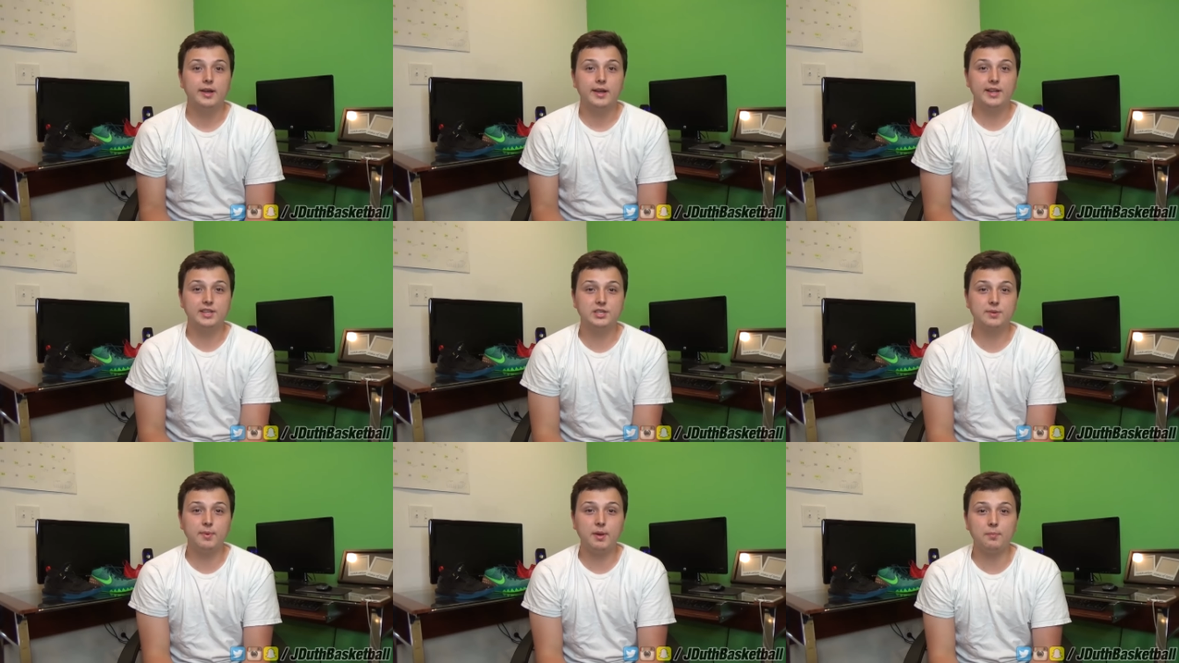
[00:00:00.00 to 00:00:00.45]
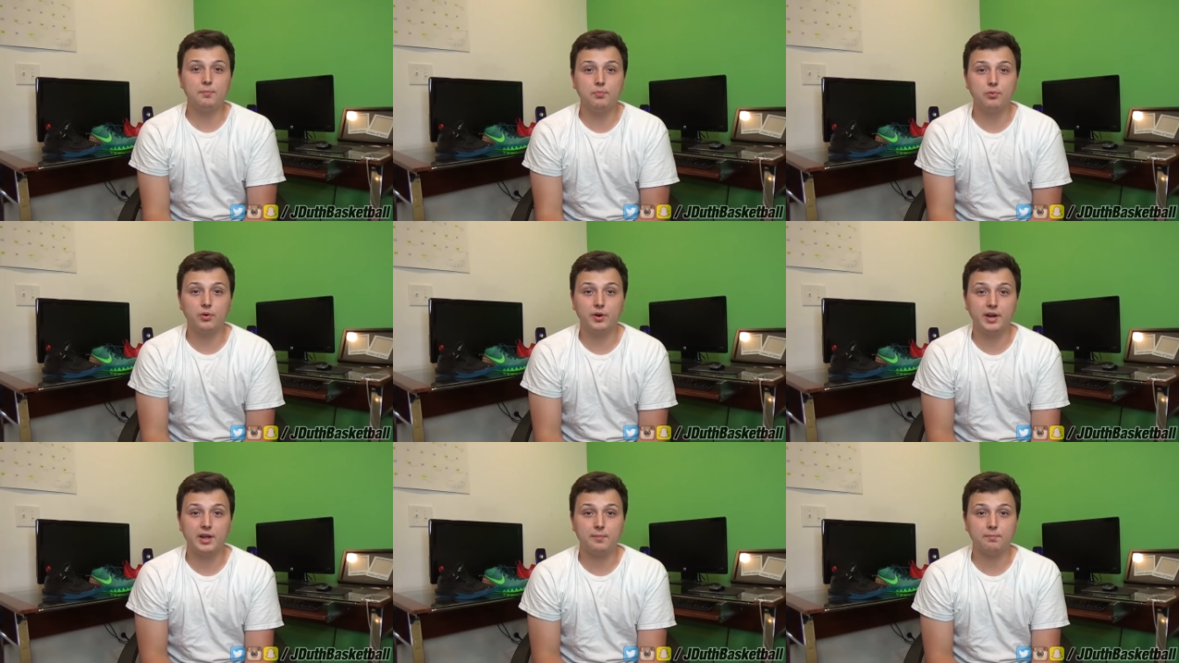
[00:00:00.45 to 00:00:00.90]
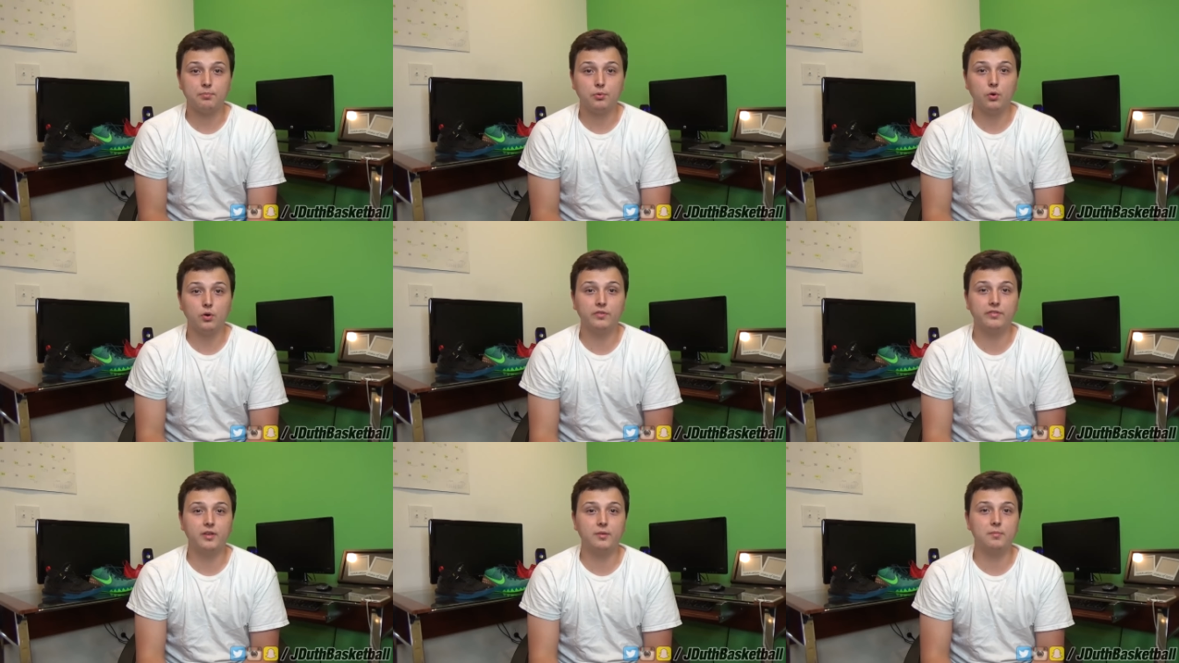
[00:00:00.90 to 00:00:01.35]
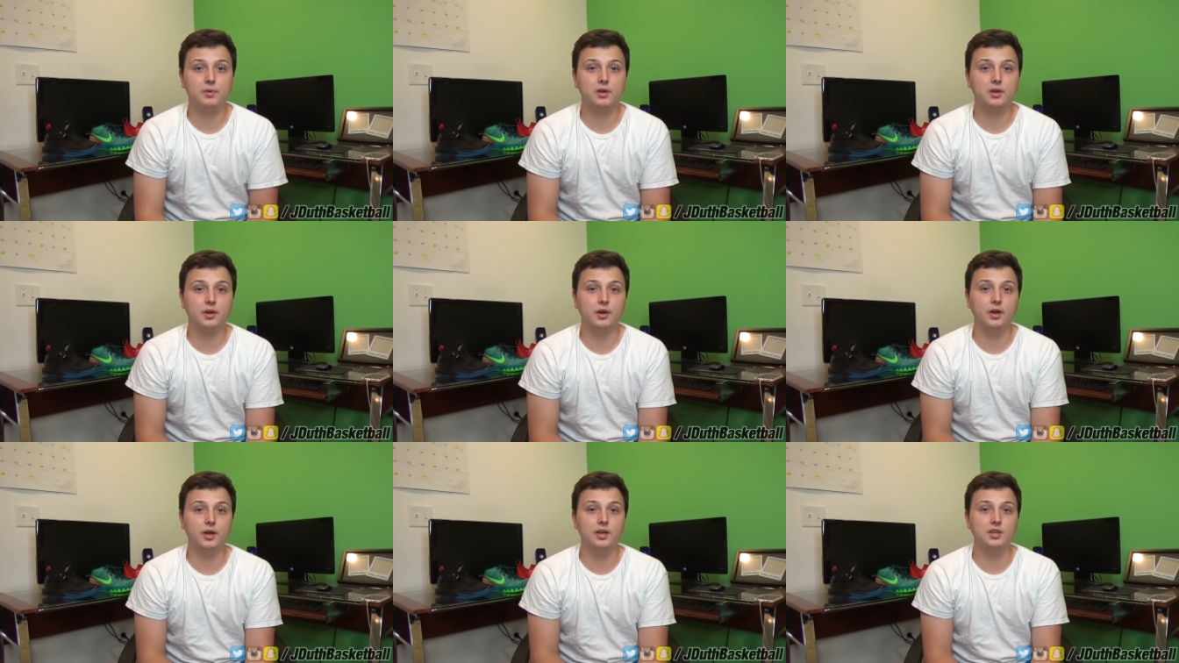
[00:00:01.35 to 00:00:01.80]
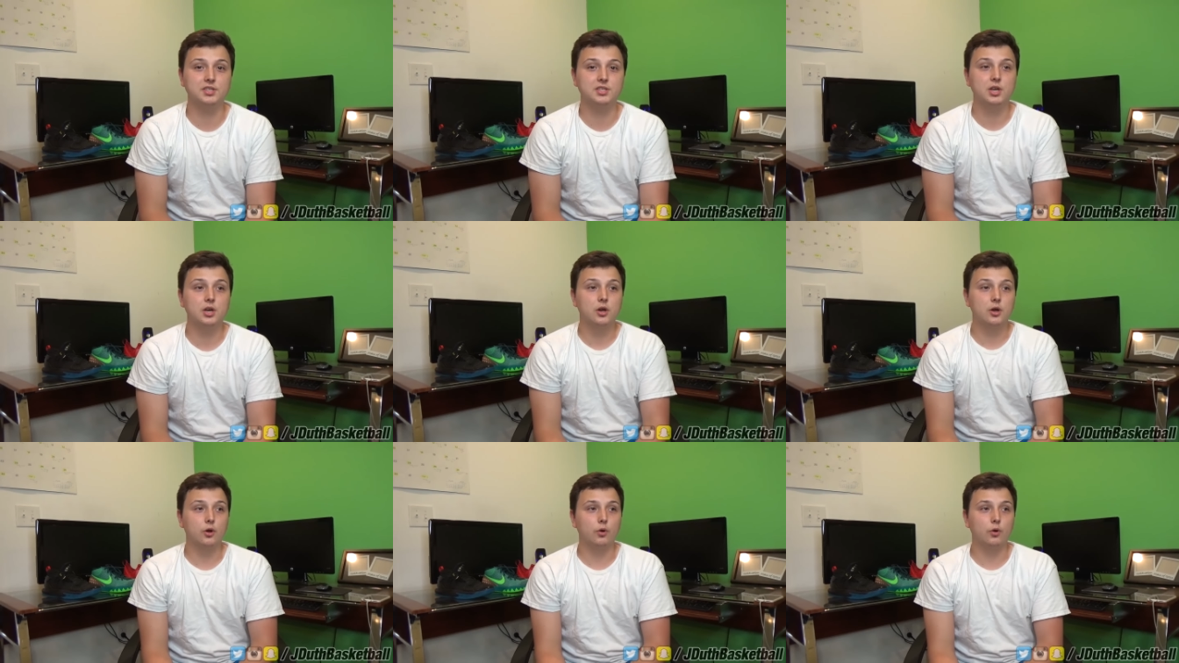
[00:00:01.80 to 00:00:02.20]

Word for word: it's going to be pretty important because